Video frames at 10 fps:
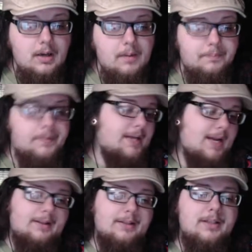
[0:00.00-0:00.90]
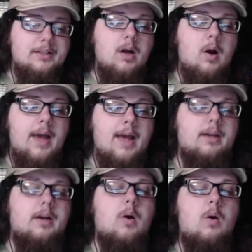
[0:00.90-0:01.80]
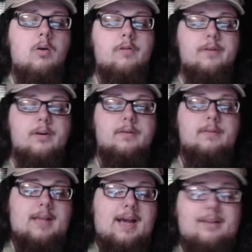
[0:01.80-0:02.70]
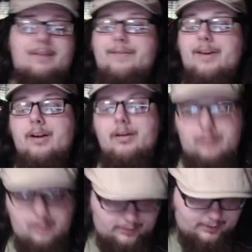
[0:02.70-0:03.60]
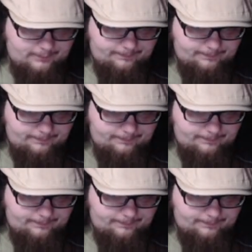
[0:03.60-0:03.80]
But yeah, let's just go ahead and go over how the figure looks.